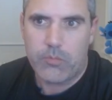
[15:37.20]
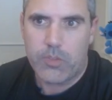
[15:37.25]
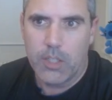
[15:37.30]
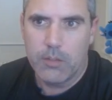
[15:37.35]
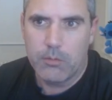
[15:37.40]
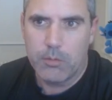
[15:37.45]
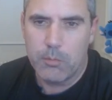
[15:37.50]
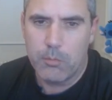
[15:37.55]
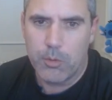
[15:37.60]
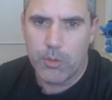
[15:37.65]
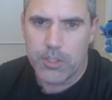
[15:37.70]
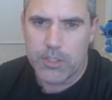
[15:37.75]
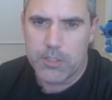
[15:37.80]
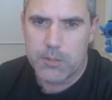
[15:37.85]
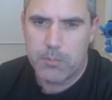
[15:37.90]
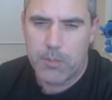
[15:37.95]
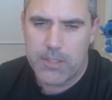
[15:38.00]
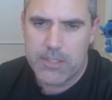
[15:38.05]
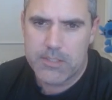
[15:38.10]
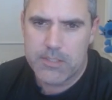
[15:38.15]
of a more
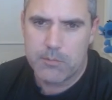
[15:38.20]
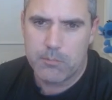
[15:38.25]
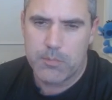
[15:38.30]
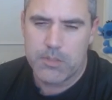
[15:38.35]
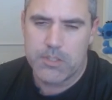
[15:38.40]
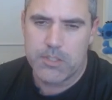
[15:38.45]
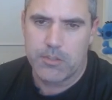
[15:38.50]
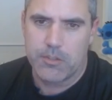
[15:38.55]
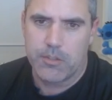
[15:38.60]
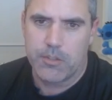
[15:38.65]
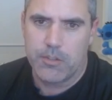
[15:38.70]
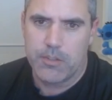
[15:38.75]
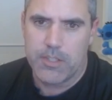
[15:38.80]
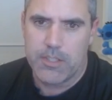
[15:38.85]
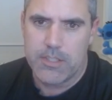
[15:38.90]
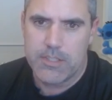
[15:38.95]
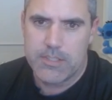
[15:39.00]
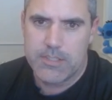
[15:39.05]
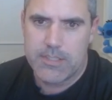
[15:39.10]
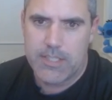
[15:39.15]
expensive material that
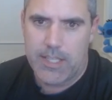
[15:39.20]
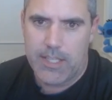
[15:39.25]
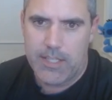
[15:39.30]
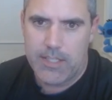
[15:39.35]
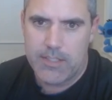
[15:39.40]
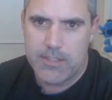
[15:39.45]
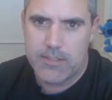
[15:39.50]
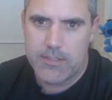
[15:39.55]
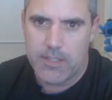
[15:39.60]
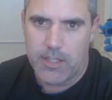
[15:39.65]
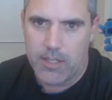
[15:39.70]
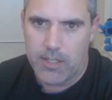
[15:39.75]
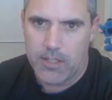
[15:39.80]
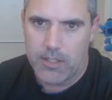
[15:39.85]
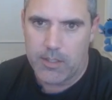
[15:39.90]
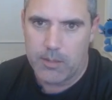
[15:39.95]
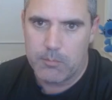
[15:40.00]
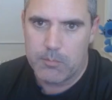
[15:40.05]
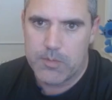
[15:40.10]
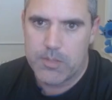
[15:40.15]
is 10
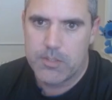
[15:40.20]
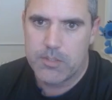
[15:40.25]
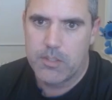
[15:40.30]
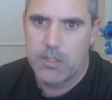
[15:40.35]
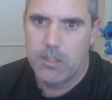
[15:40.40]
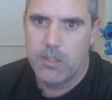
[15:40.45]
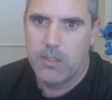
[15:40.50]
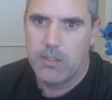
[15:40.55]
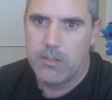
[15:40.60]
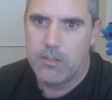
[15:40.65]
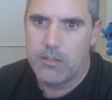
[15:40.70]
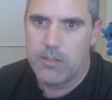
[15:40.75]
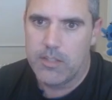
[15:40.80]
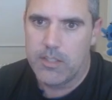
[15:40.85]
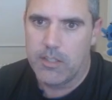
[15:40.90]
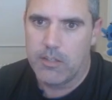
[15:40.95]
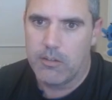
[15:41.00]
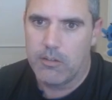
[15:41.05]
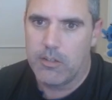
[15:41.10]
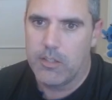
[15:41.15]
times
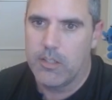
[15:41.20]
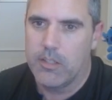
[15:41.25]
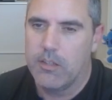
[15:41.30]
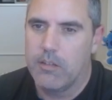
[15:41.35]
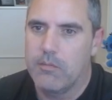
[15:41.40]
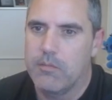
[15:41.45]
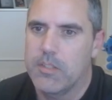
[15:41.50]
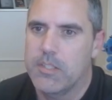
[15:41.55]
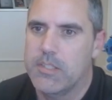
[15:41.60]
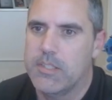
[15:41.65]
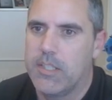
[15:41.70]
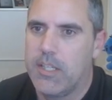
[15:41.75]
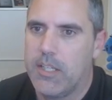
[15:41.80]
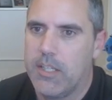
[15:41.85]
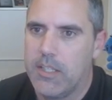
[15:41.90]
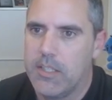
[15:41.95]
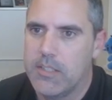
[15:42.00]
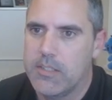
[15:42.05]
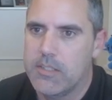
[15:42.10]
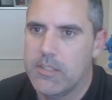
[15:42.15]
the area of the
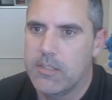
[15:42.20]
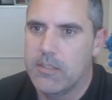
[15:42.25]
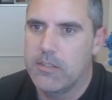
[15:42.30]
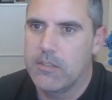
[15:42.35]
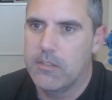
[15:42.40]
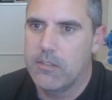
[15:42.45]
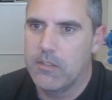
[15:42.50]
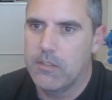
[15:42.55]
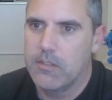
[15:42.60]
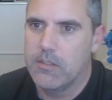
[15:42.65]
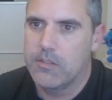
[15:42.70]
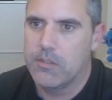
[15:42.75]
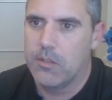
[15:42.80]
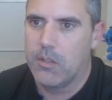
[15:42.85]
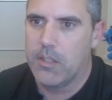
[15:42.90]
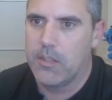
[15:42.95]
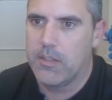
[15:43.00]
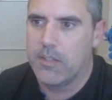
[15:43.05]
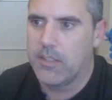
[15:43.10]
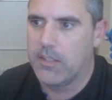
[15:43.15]
sides. So
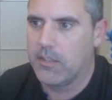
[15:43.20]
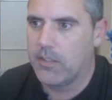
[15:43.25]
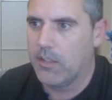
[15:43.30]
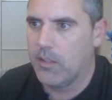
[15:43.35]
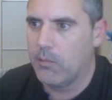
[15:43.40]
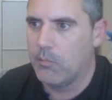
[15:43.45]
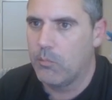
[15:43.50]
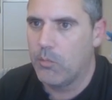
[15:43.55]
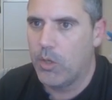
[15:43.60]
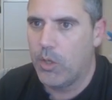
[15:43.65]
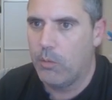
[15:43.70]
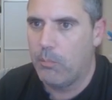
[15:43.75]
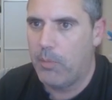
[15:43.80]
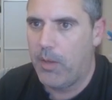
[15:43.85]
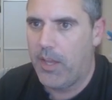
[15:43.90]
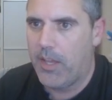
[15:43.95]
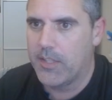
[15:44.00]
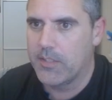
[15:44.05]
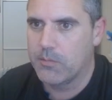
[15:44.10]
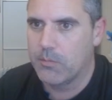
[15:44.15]
I think I'm well
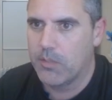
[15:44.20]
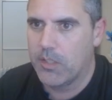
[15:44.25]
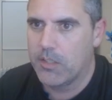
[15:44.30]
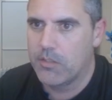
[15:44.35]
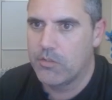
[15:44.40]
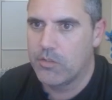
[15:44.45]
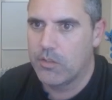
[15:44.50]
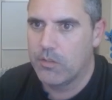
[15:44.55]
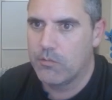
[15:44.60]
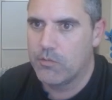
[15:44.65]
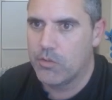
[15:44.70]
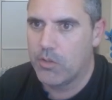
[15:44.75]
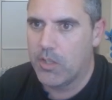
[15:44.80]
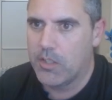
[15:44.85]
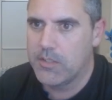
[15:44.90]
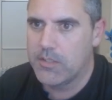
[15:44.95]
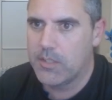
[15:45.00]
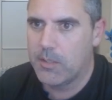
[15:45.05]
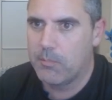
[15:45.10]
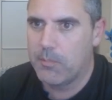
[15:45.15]
past when I should have
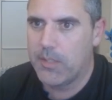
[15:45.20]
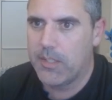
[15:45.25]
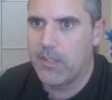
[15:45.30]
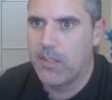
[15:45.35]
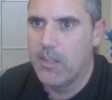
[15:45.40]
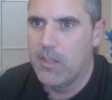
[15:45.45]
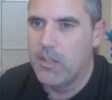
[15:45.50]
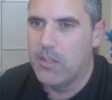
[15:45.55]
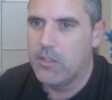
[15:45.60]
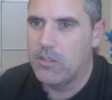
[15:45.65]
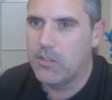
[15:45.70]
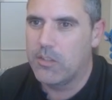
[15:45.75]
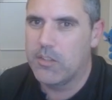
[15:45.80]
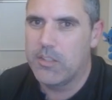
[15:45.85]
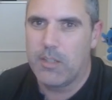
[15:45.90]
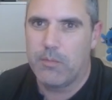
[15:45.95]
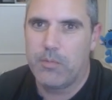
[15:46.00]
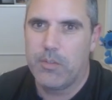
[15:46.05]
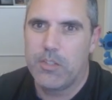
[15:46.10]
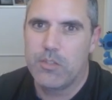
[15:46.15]
drawn something. You can
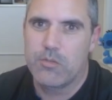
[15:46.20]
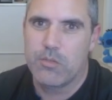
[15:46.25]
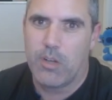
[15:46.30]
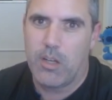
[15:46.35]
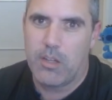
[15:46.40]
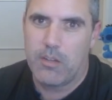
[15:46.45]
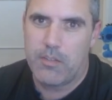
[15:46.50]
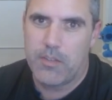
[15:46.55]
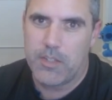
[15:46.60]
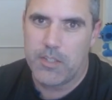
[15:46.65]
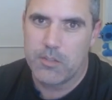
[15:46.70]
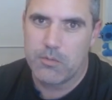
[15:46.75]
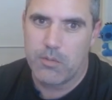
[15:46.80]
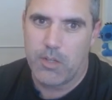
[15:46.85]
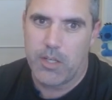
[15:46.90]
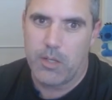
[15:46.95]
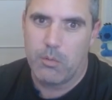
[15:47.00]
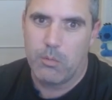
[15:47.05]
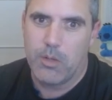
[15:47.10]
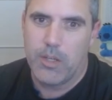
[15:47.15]
definitely draw things
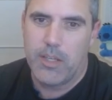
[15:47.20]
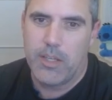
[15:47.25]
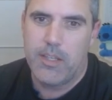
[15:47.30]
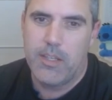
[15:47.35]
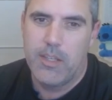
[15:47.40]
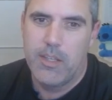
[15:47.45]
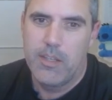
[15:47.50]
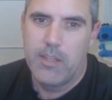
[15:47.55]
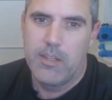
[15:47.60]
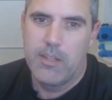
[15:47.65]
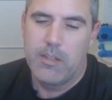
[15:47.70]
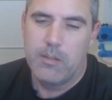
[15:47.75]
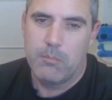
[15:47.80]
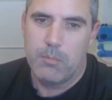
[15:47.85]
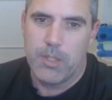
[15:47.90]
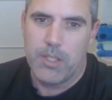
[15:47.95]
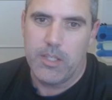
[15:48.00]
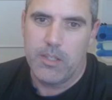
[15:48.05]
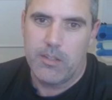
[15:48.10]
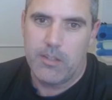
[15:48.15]
right away,
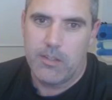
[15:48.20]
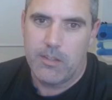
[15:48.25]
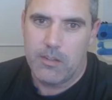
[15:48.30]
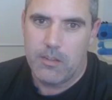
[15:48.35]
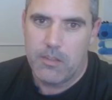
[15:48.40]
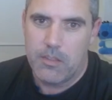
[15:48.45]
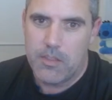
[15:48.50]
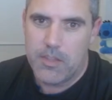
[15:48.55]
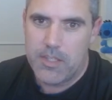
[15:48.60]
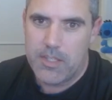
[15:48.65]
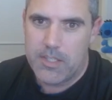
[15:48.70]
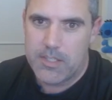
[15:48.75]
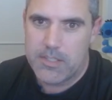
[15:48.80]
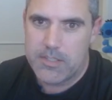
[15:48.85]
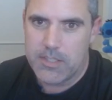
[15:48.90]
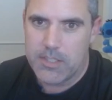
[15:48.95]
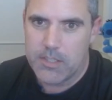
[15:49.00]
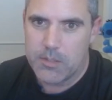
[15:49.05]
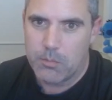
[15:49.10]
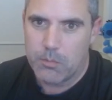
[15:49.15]
but this
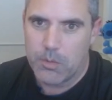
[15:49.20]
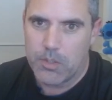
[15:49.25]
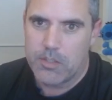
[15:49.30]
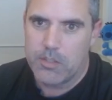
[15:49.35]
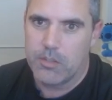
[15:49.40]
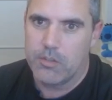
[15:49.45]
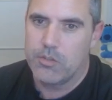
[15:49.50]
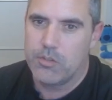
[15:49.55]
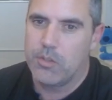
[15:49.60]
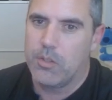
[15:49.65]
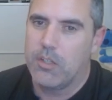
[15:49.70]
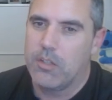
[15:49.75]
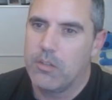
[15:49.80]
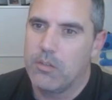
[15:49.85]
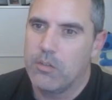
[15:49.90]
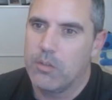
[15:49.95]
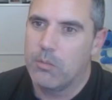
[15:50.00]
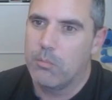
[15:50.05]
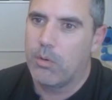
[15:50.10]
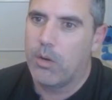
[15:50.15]
is what tells you how to
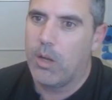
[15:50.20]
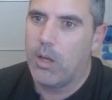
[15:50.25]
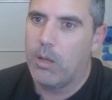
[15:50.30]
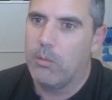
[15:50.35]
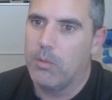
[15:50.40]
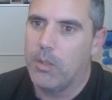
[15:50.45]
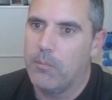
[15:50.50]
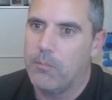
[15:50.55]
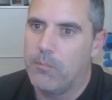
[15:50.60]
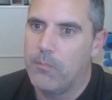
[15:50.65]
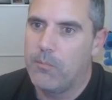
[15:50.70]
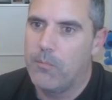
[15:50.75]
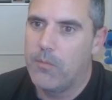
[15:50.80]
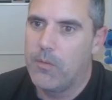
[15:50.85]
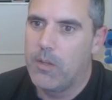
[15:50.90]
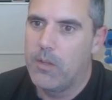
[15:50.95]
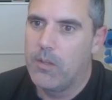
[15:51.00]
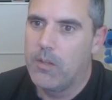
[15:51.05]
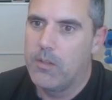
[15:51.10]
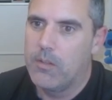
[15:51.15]
do the problem.
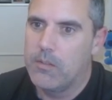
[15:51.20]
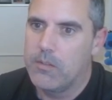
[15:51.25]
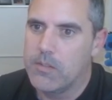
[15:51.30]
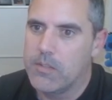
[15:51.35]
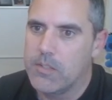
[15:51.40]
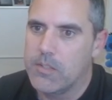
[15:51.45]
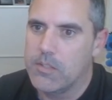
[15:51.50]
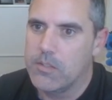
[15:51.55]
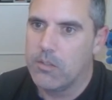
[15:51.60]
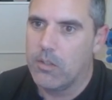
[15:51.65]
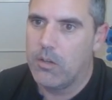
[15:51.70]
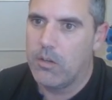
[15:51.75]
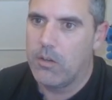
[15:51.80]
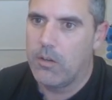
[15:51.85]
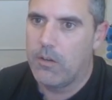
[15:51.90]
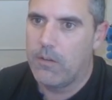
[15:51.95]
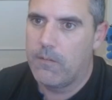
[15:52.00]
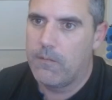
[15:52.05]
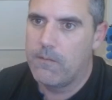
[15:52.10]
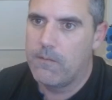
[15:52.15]
So this is
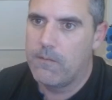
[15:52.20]
R,